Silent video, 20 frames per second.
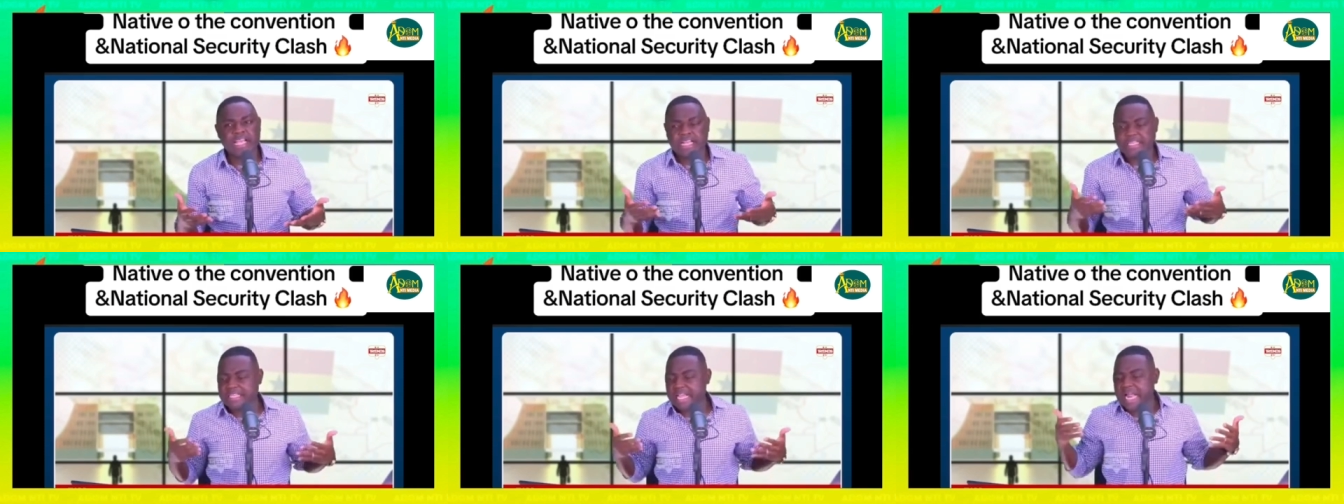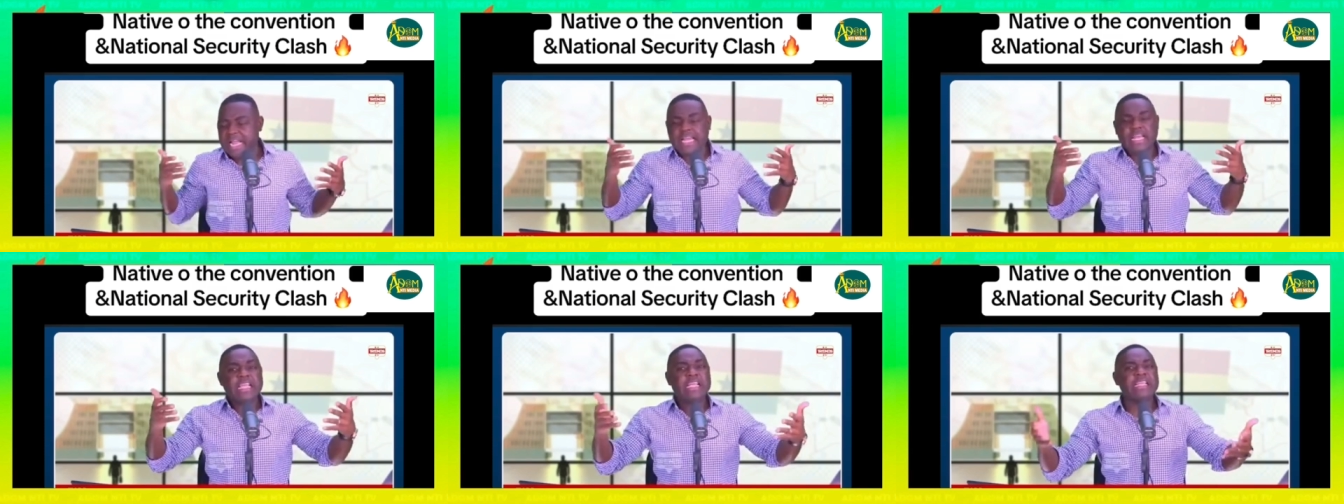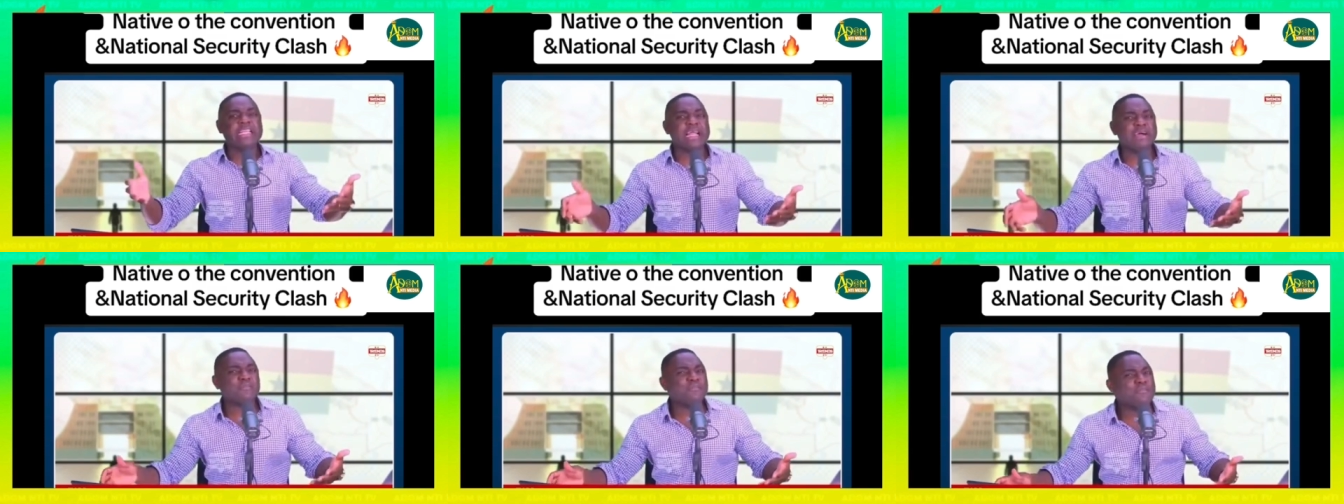they are
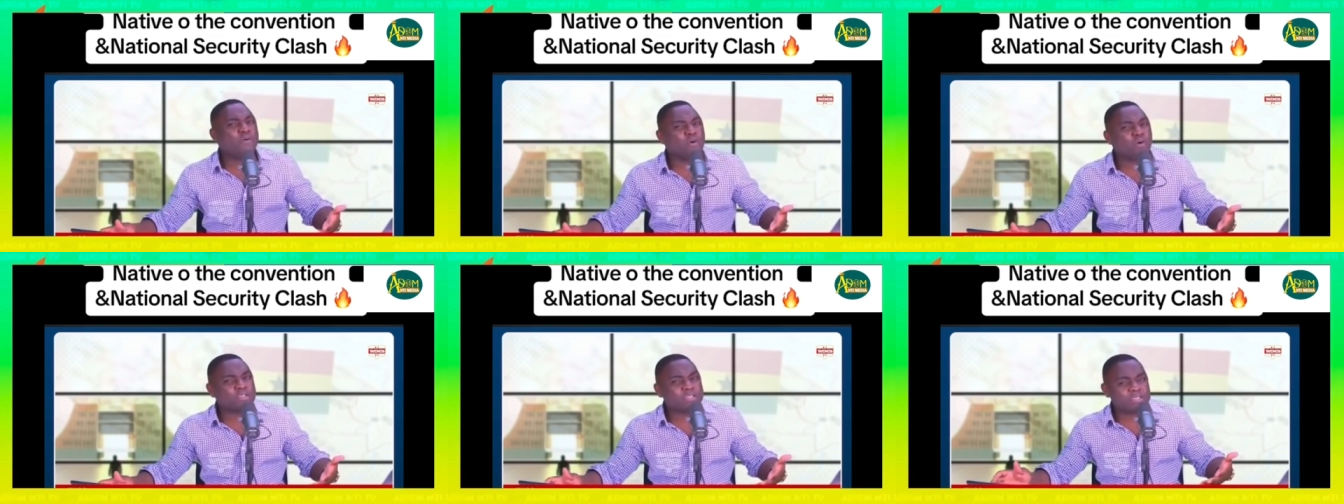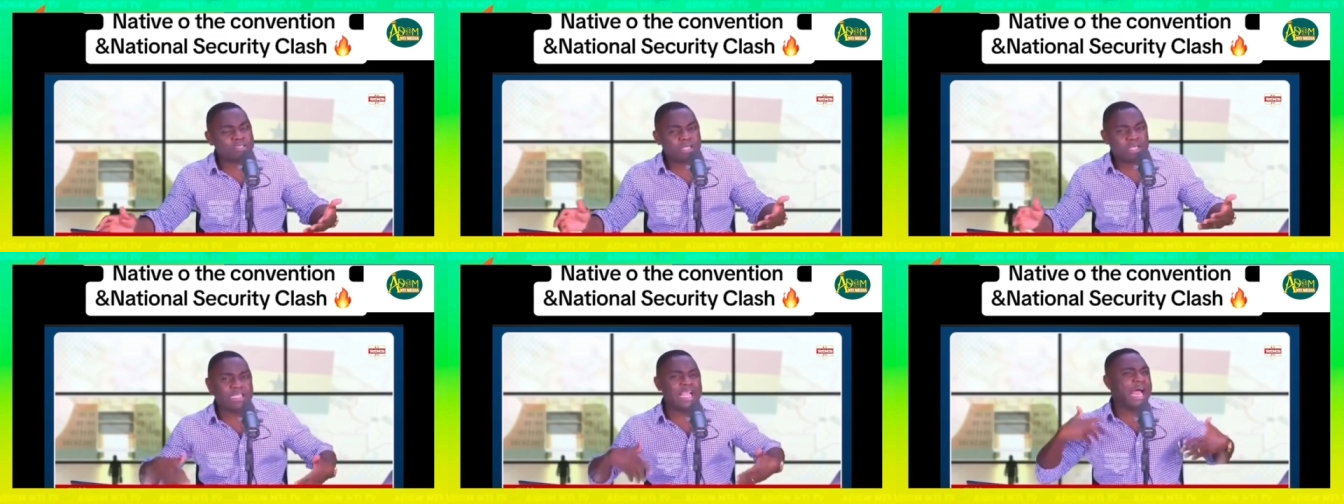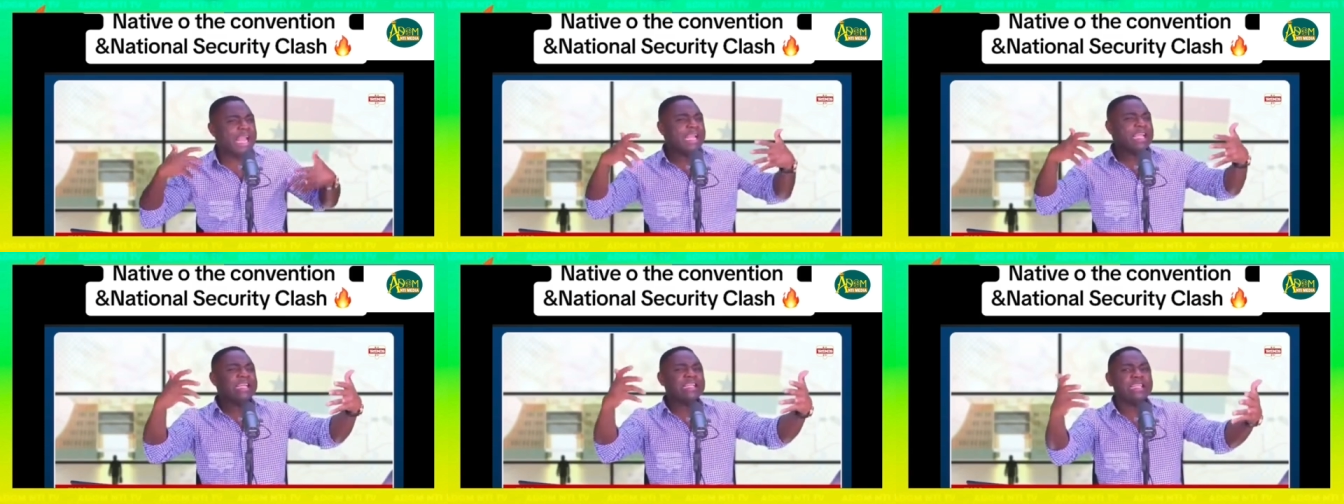leading a force, they
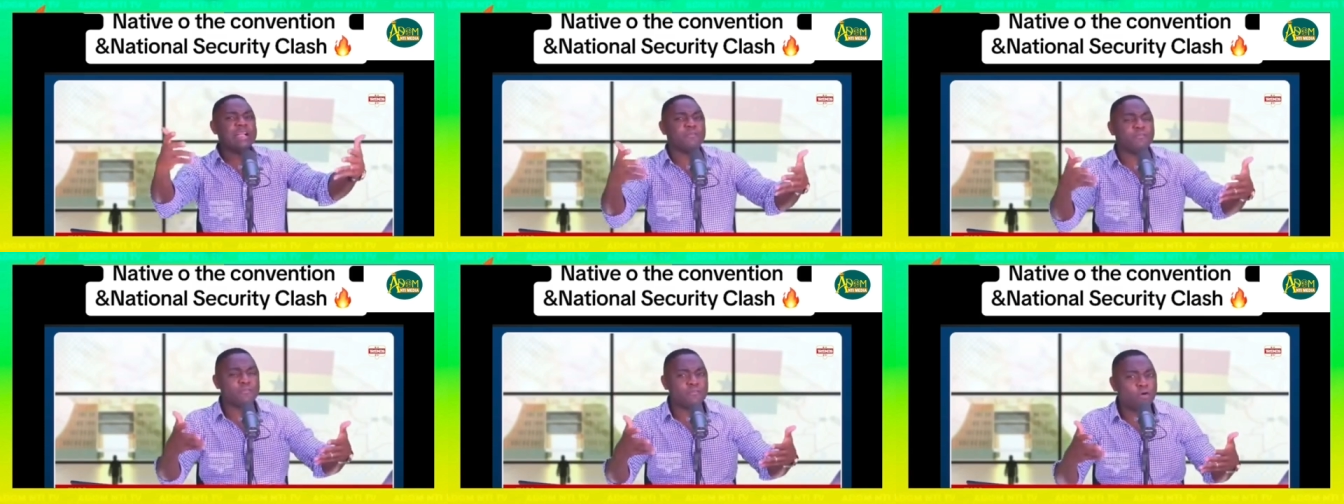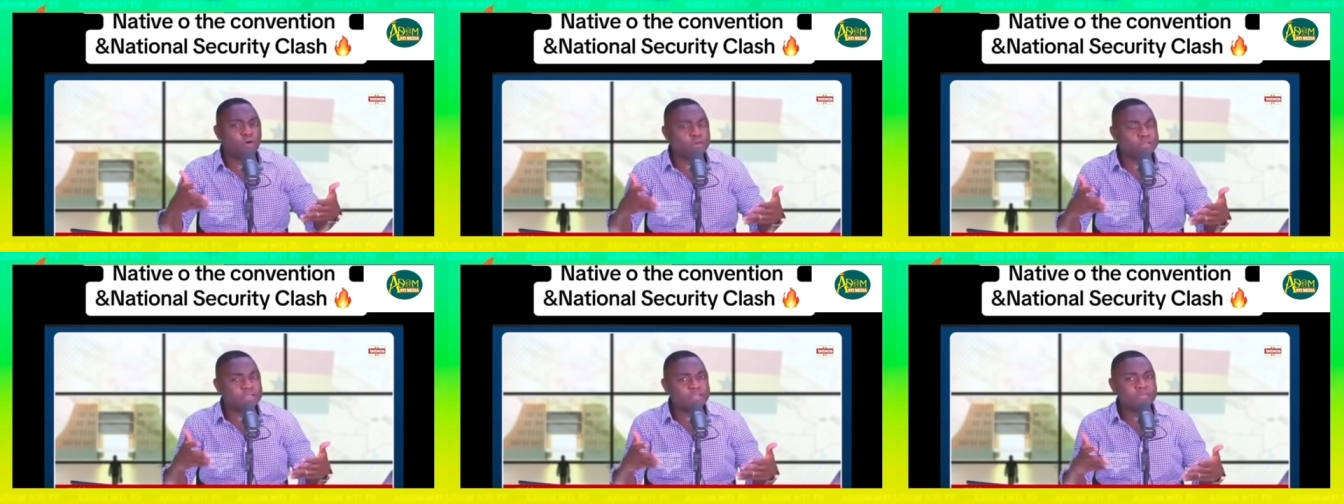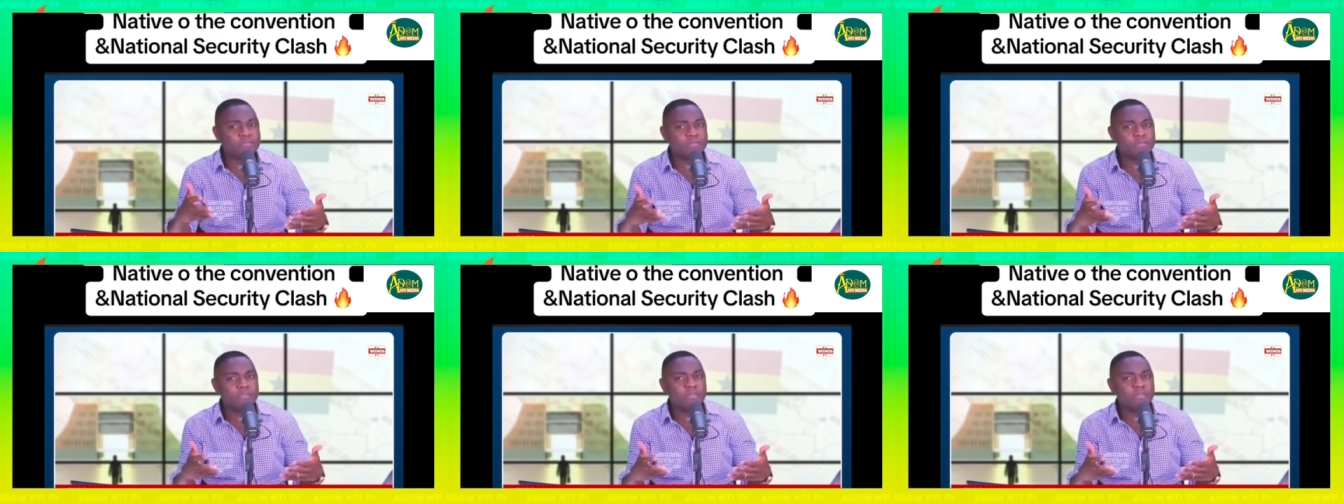are leading a force.